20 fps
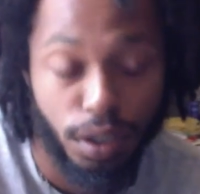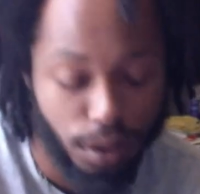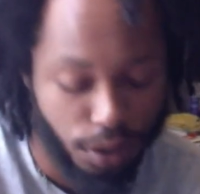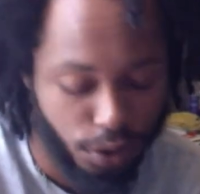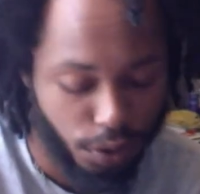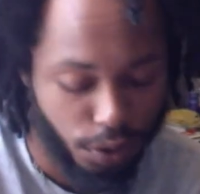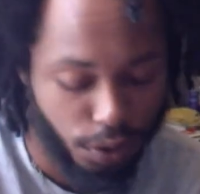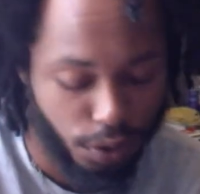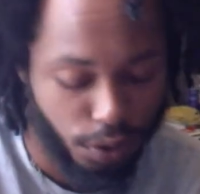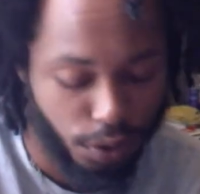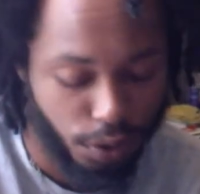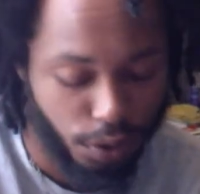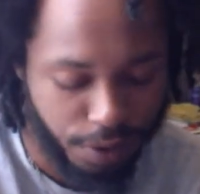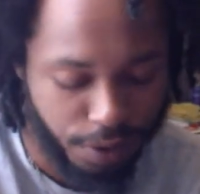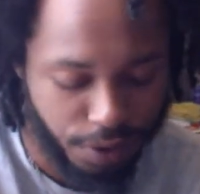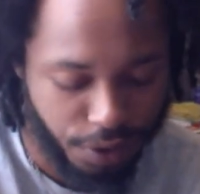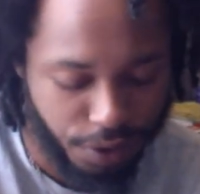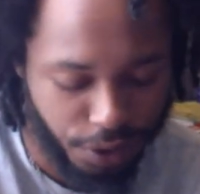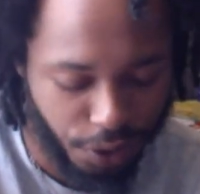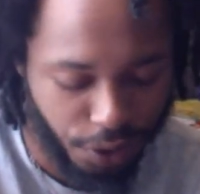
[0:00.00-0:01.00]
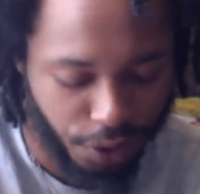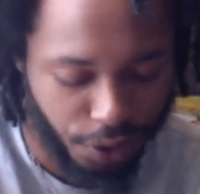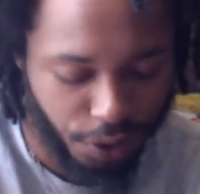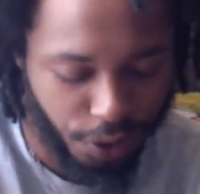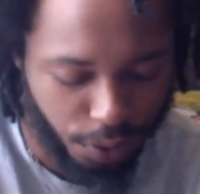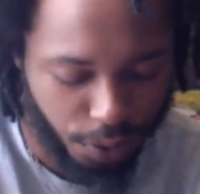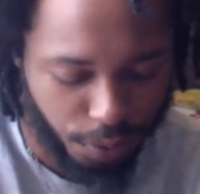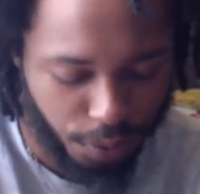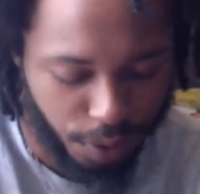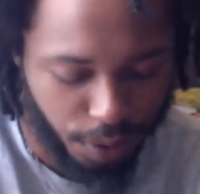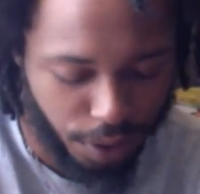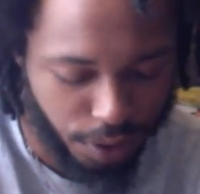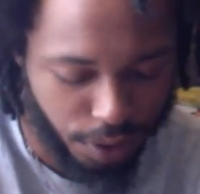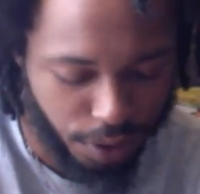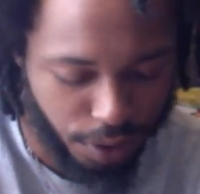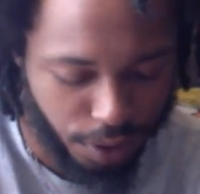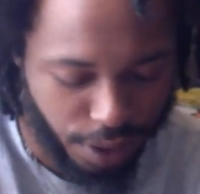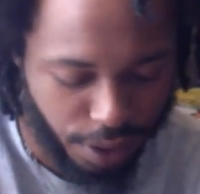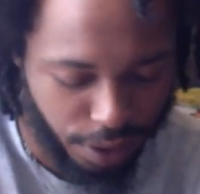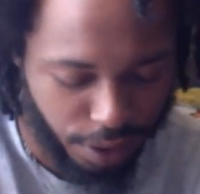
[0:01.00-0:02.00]
you dive into your own
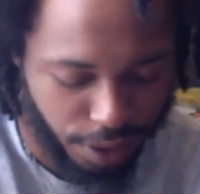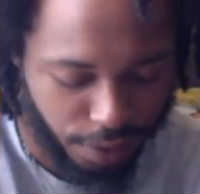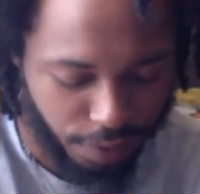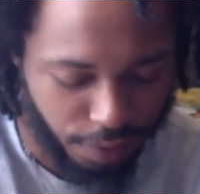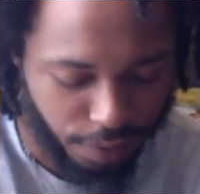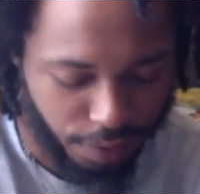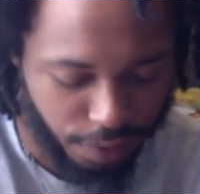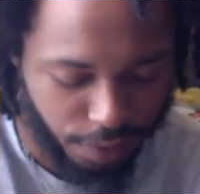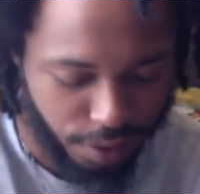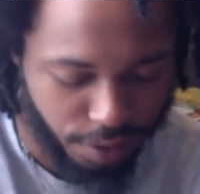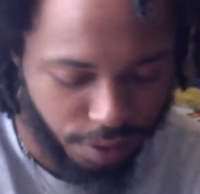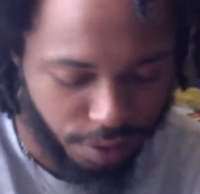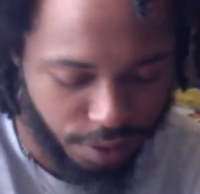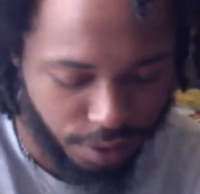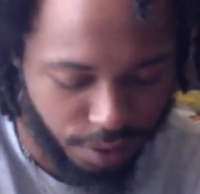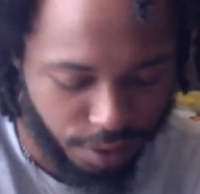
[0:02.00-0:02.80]
understanding of things.